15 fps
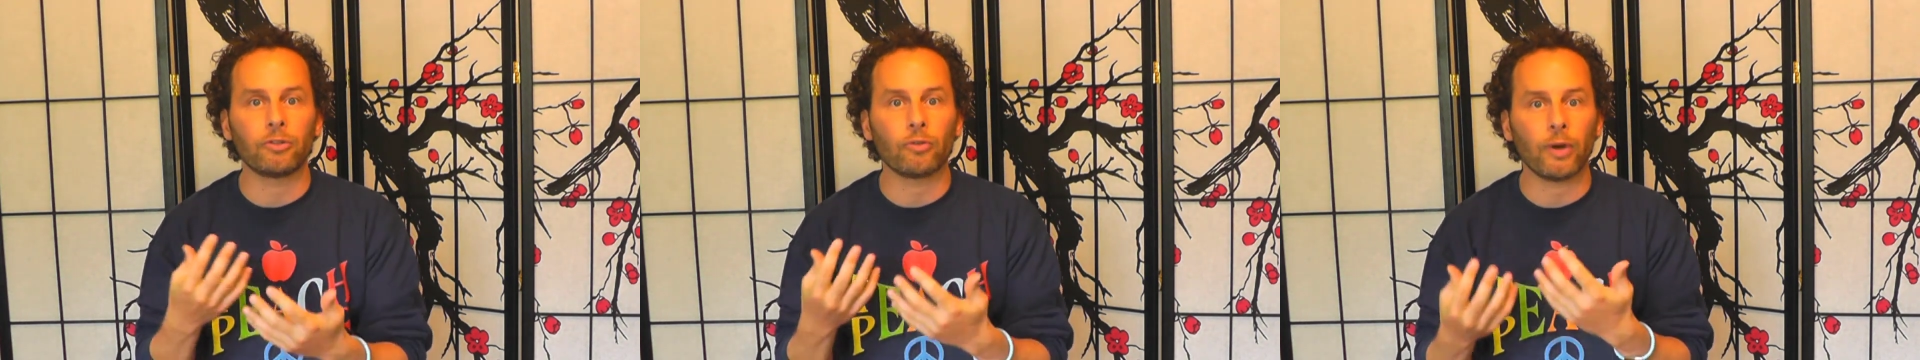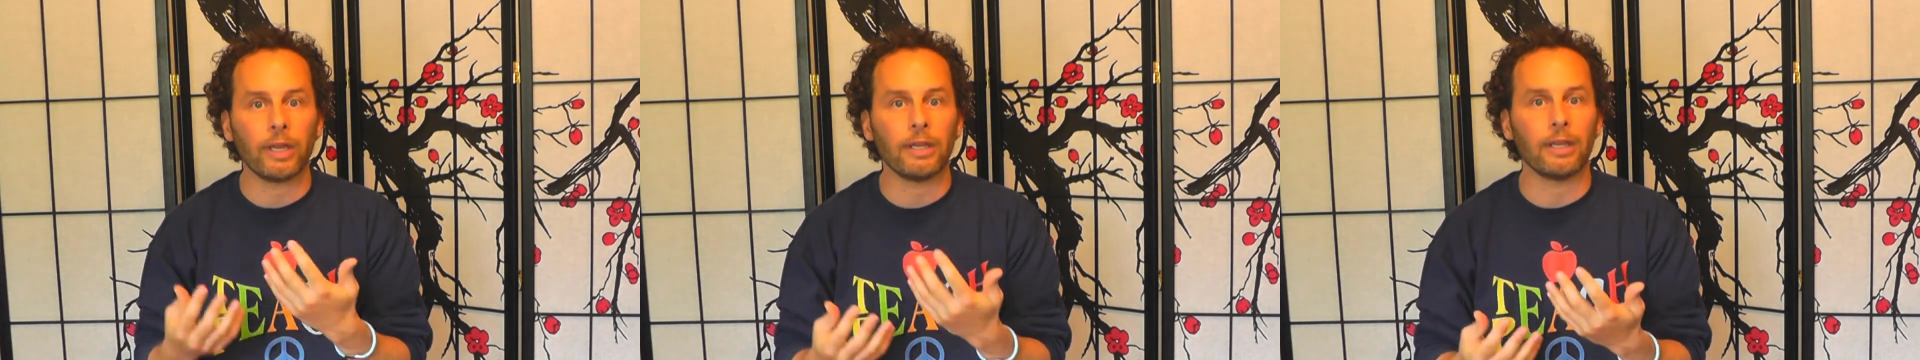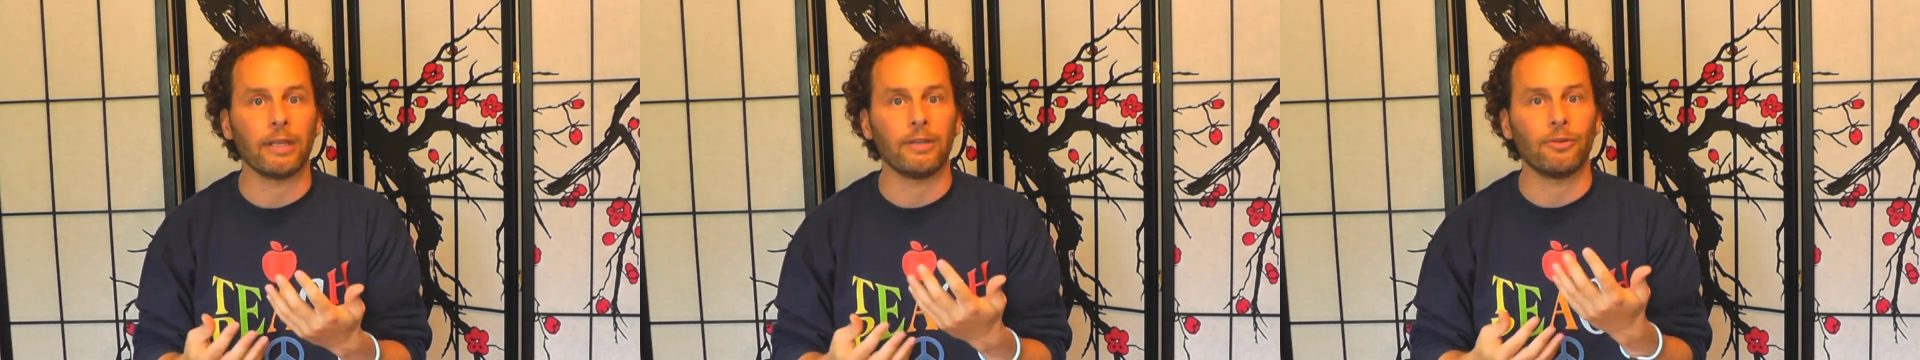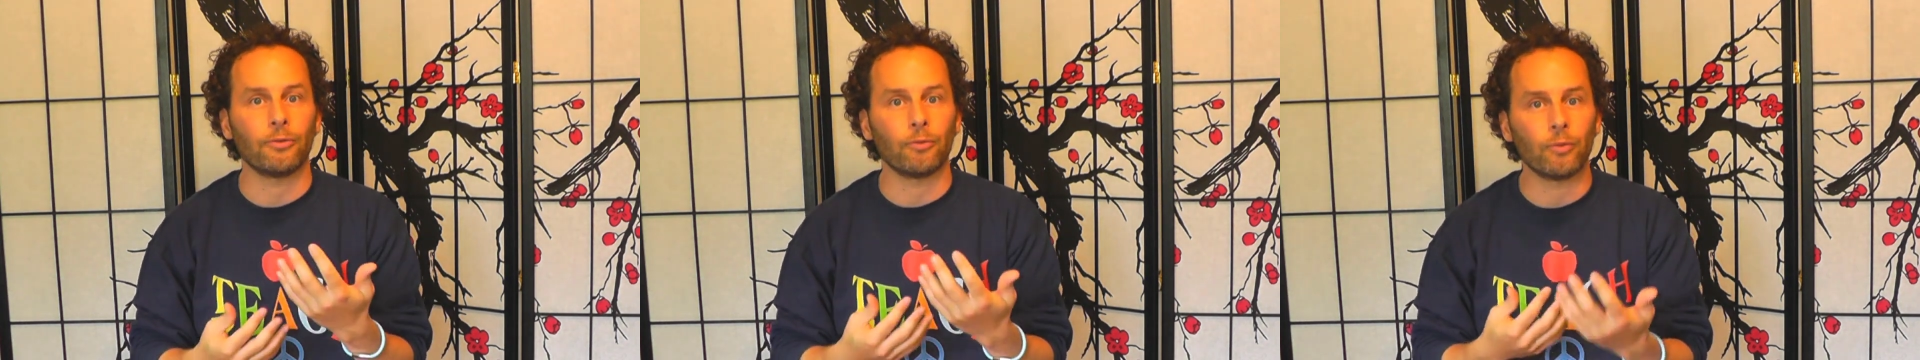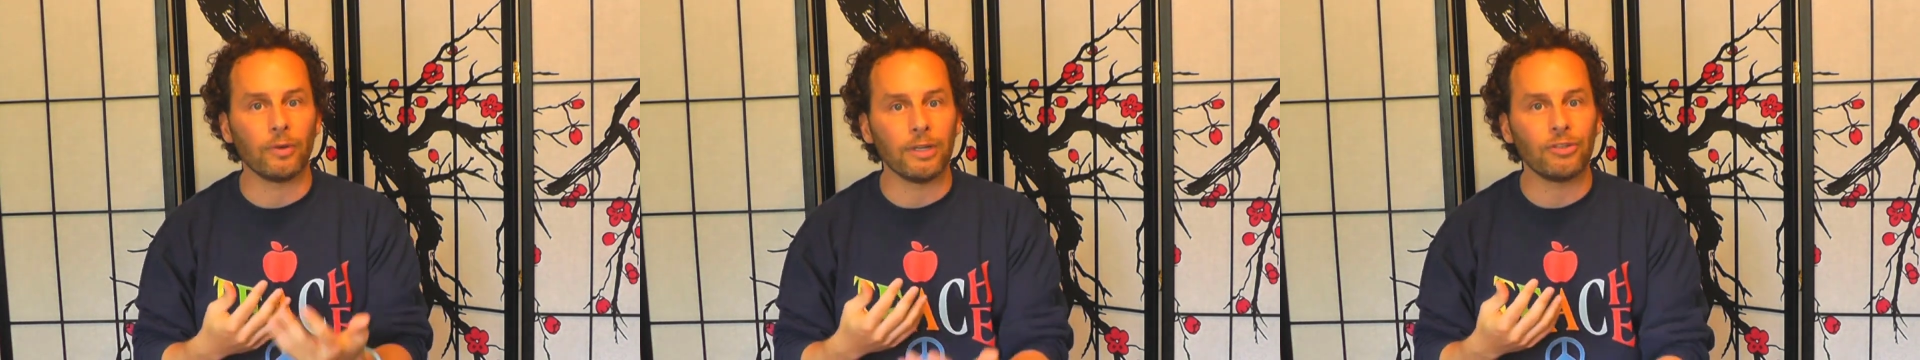
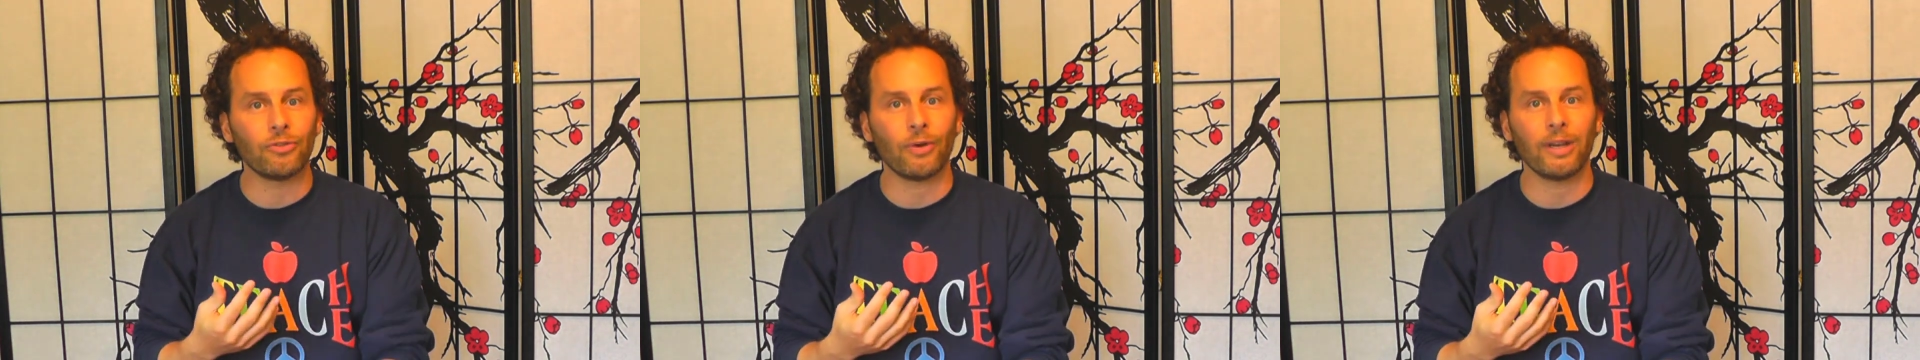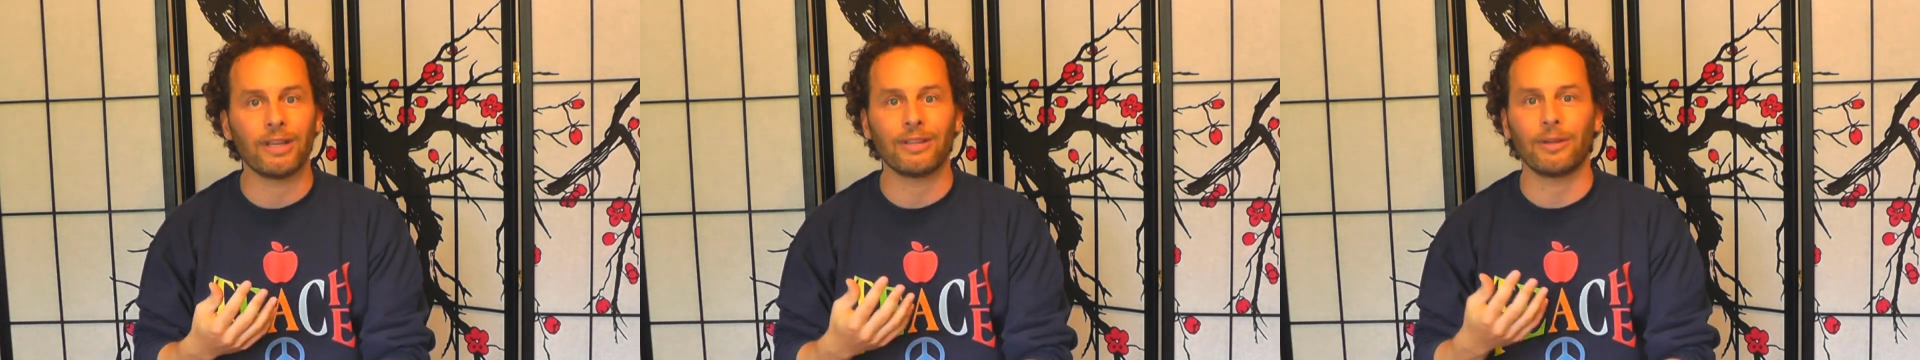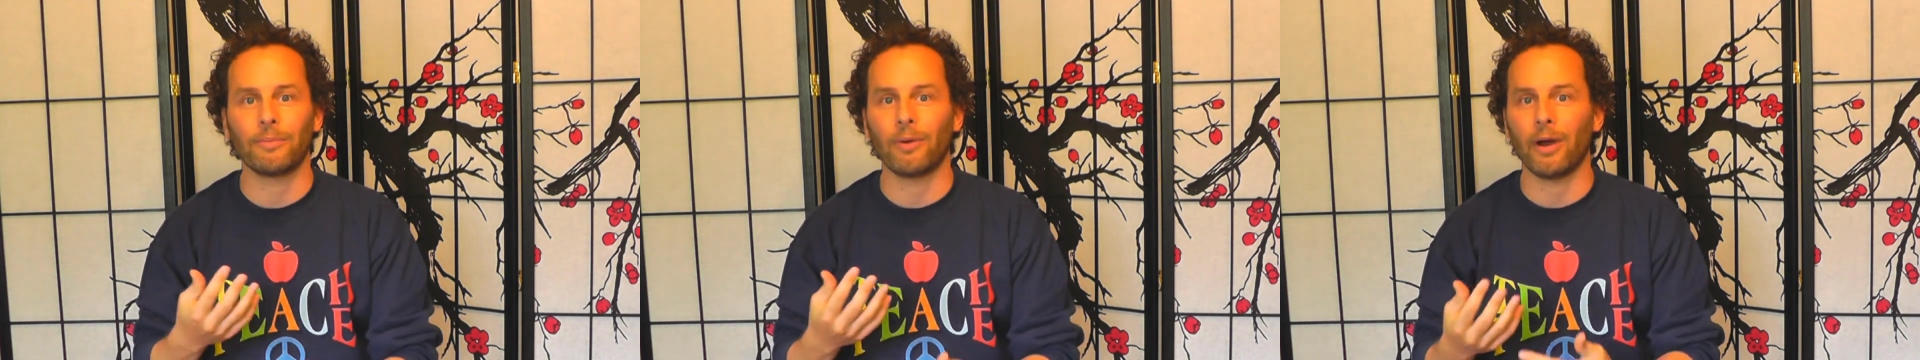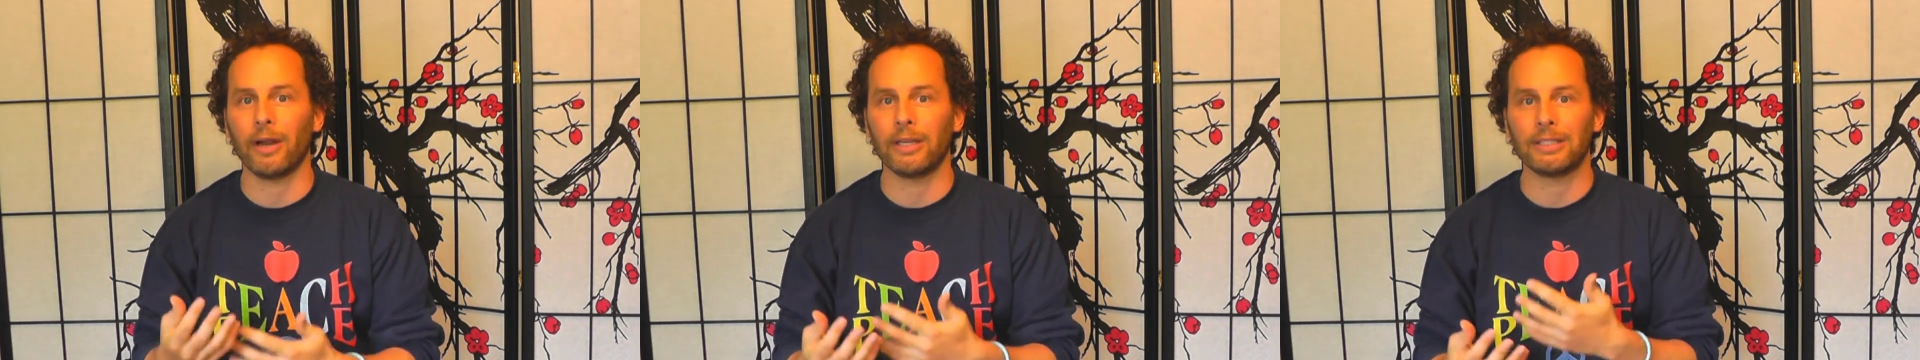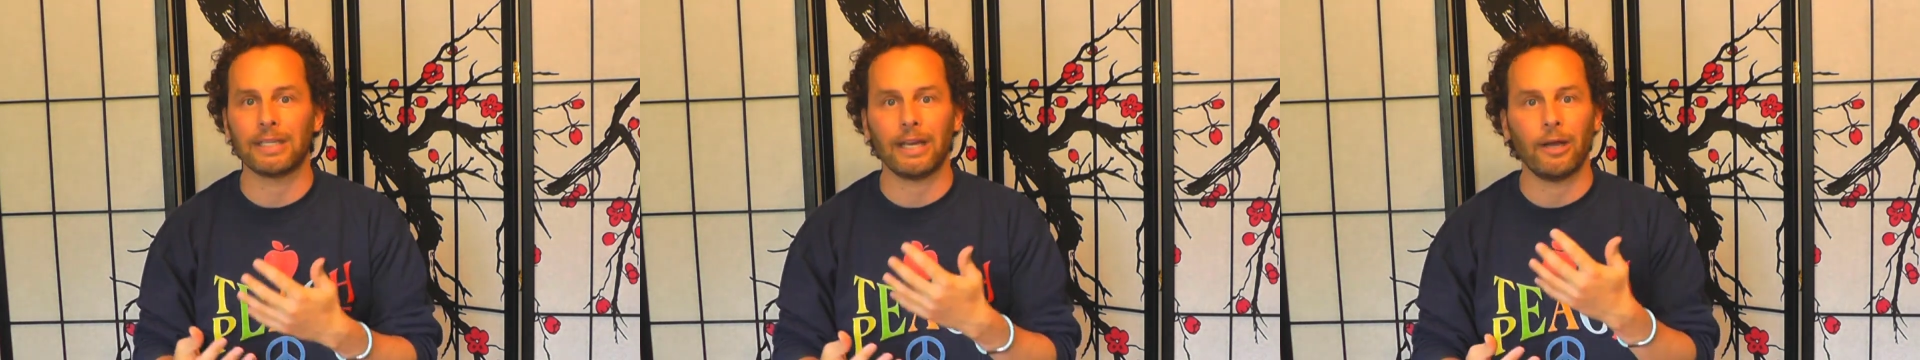retraining their body to